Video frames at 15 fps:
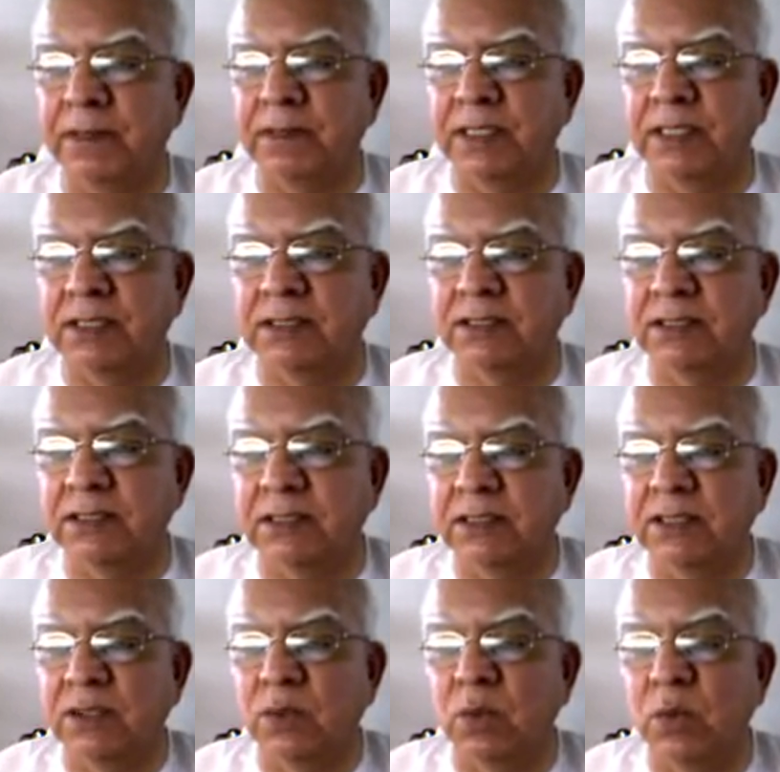that
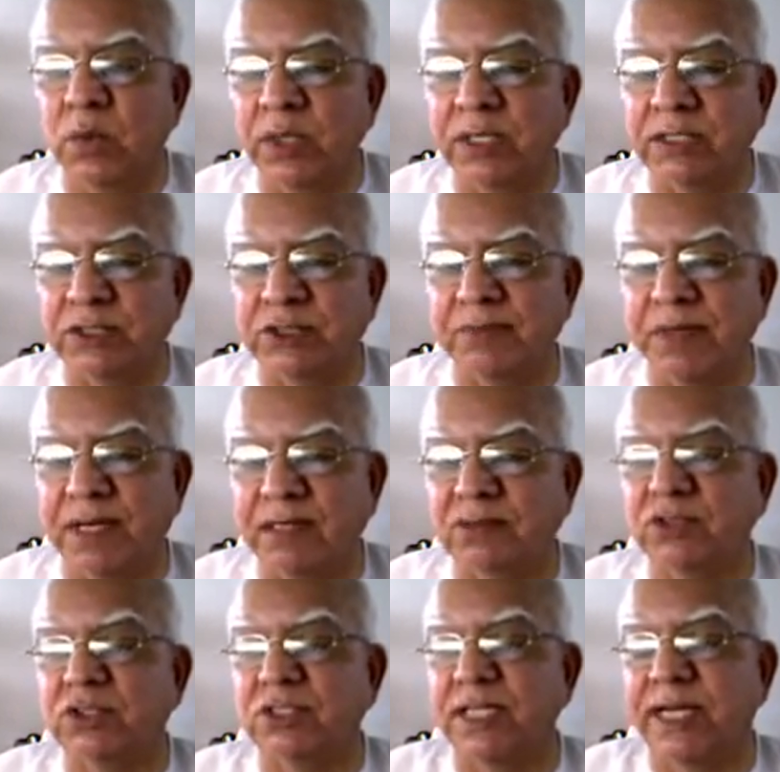where
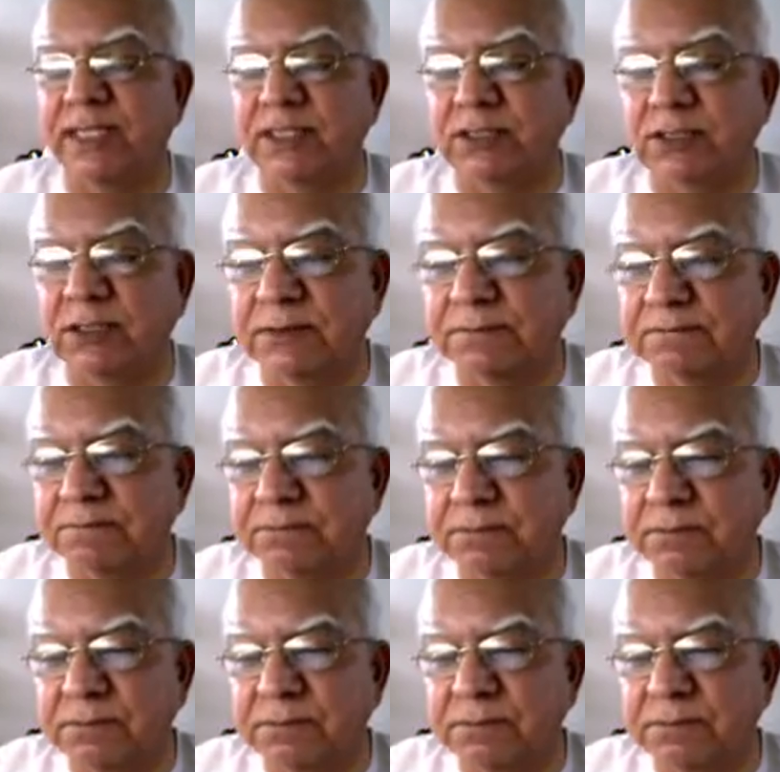Jamaat stands.